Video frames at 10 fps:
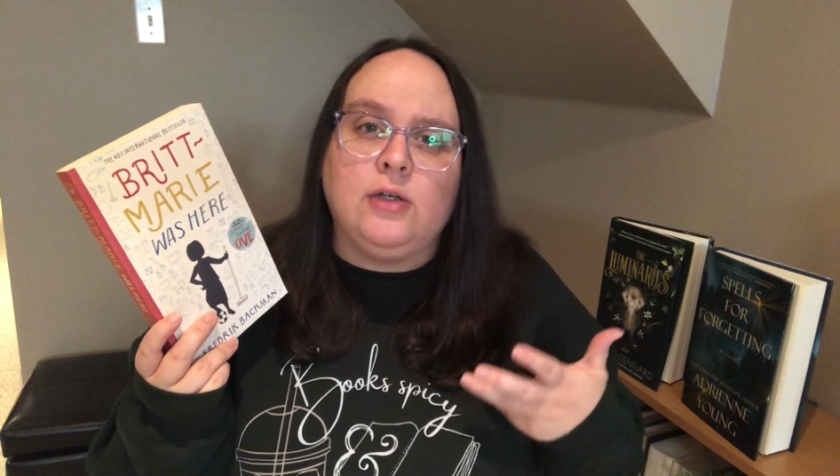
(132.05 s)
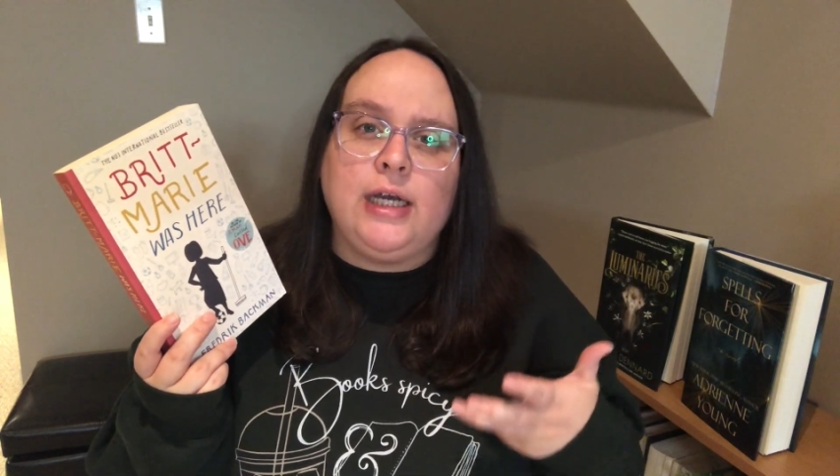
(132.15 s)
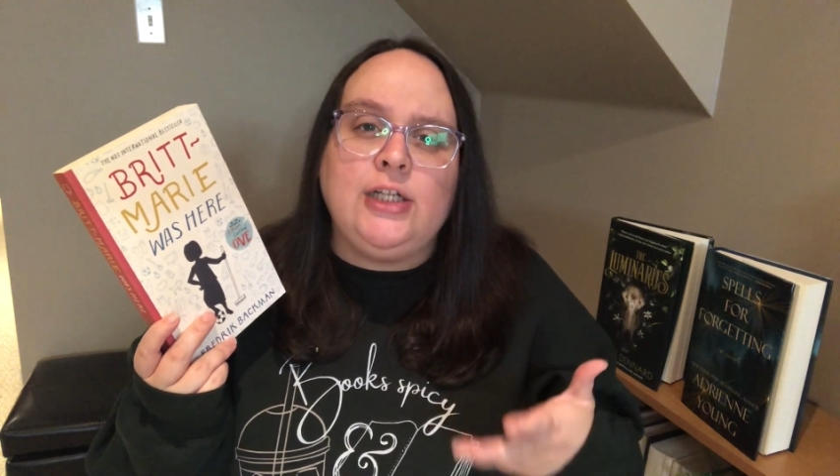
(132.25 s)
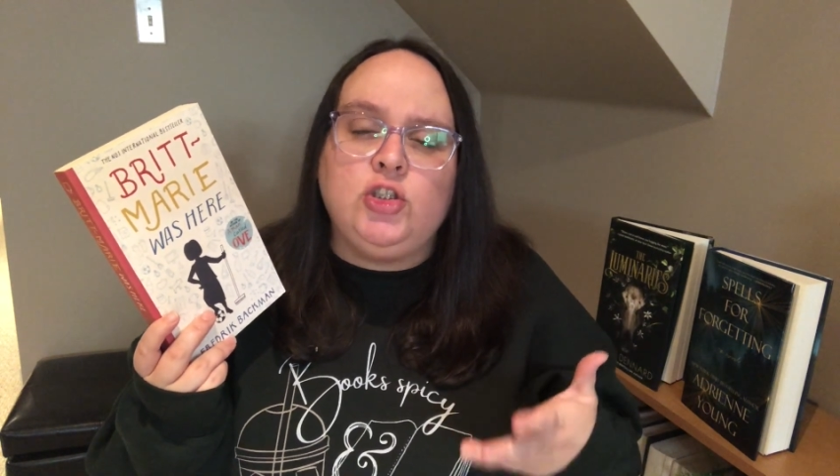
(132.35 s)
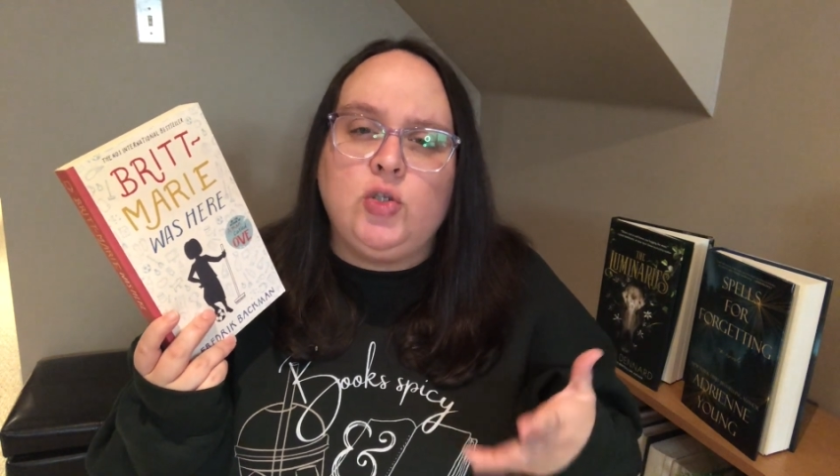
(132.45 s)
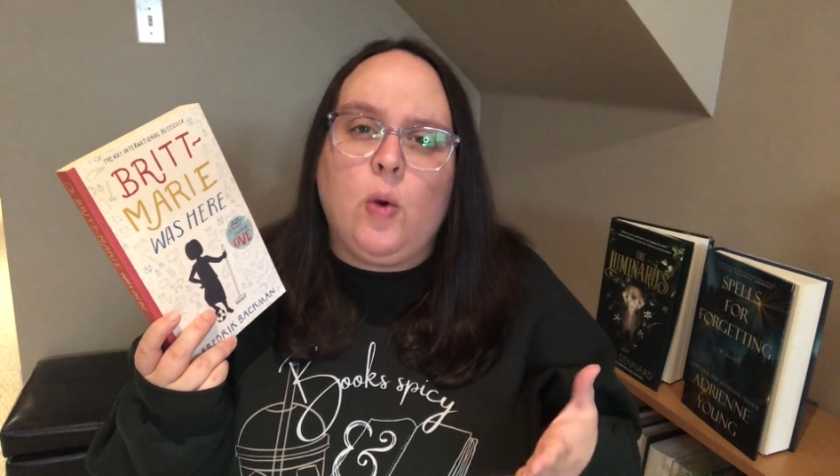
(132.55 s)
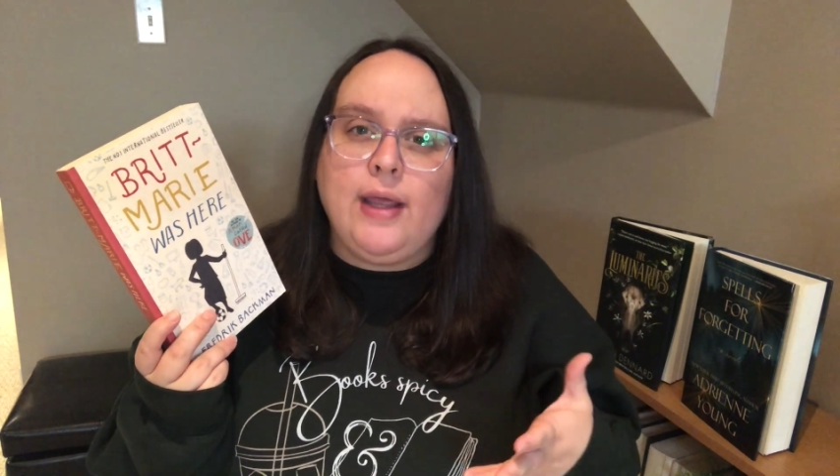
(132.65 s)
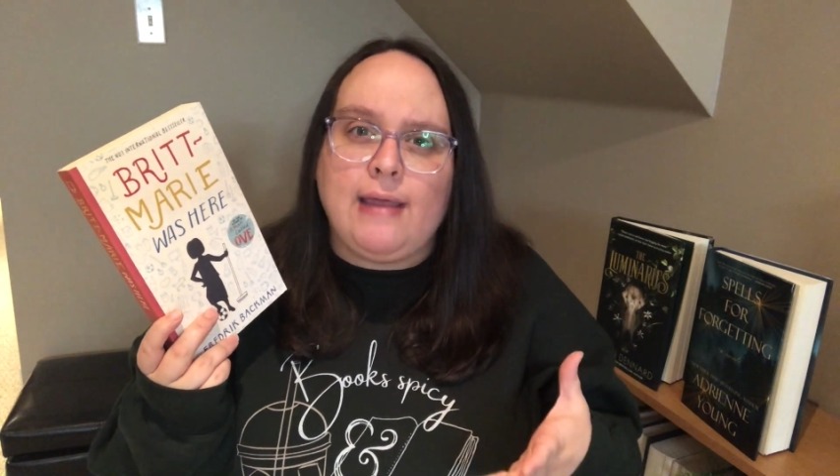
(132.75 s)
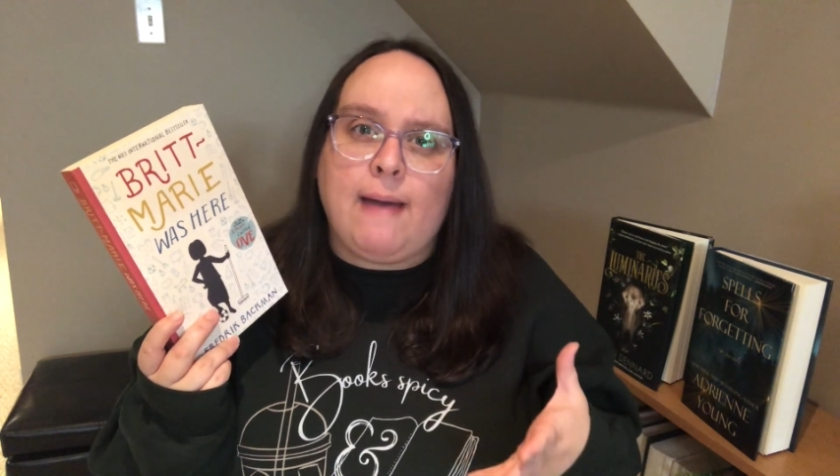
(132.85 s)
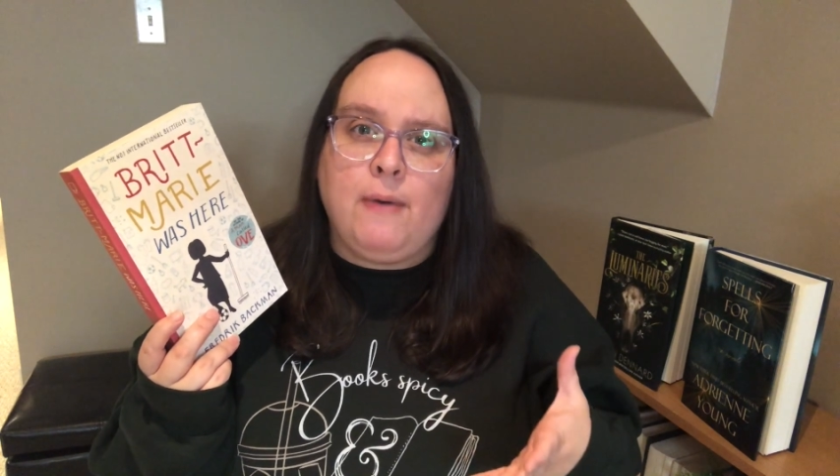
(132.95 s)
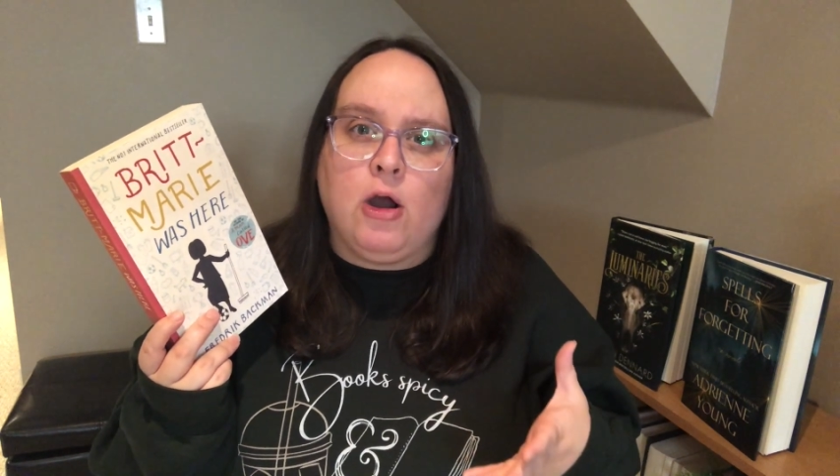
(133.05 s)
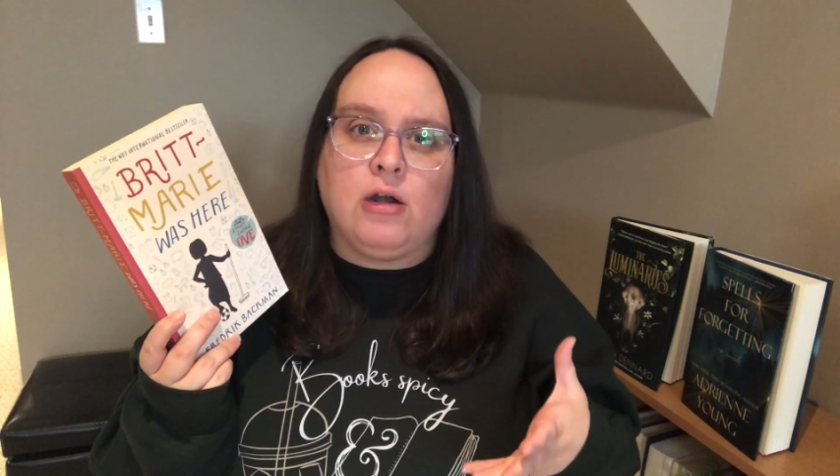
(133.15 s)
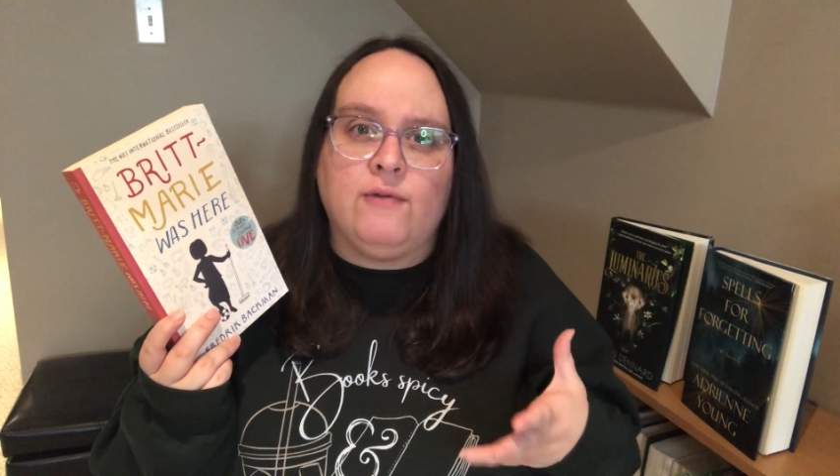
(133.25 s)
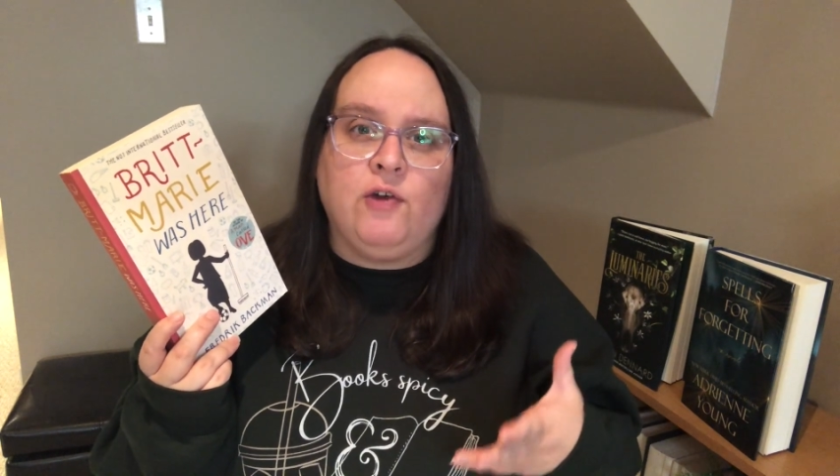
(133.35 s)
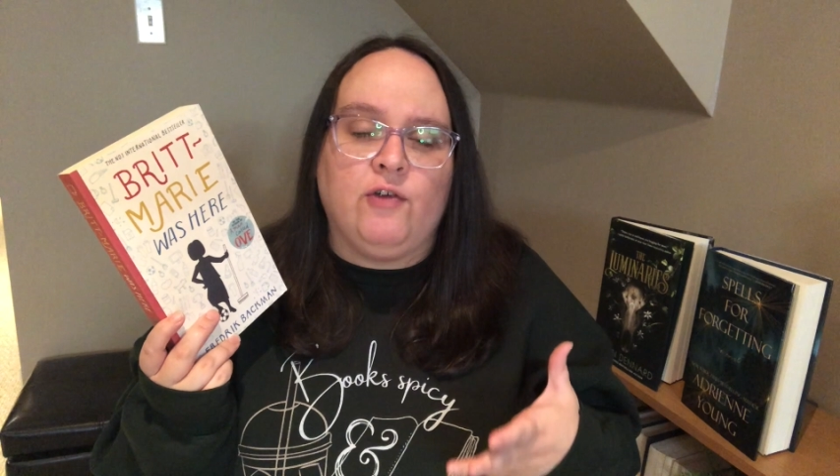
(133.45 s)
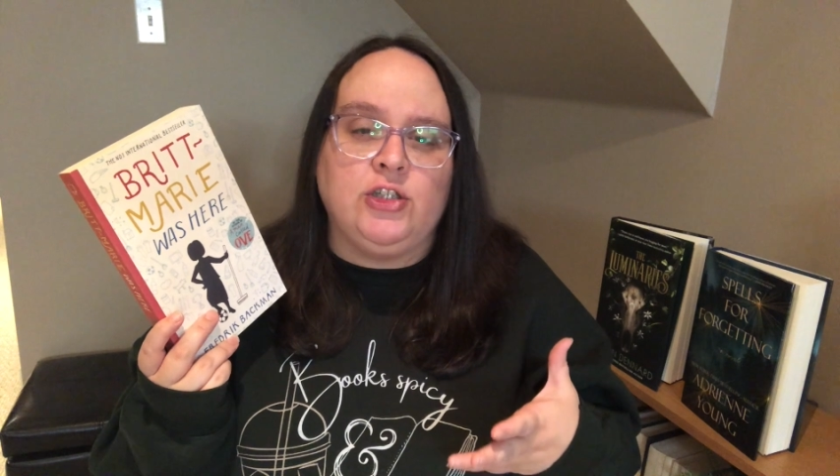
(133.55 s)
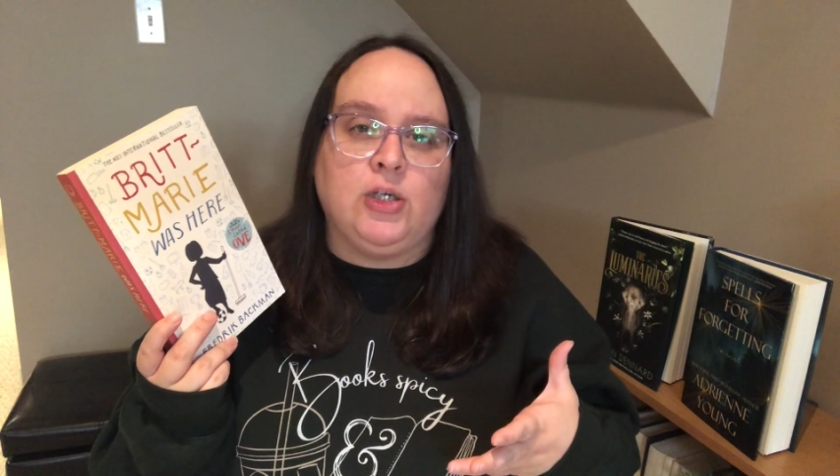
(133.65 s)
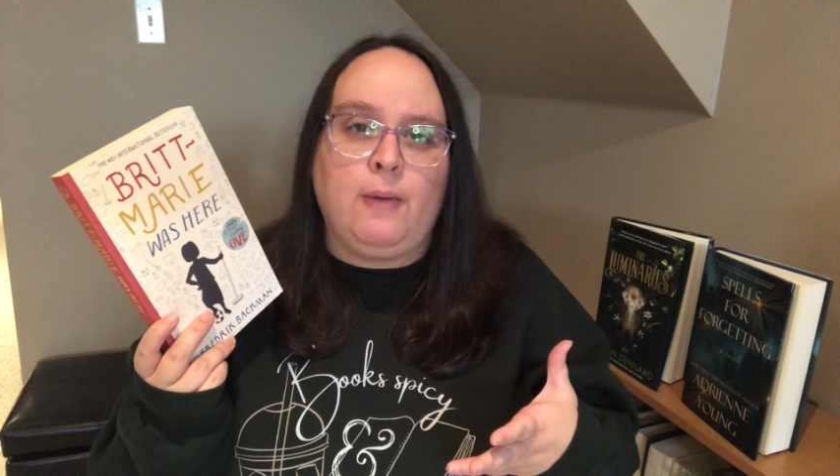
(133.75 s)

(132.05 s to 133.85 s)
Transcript: enjoy that part of a Fredrik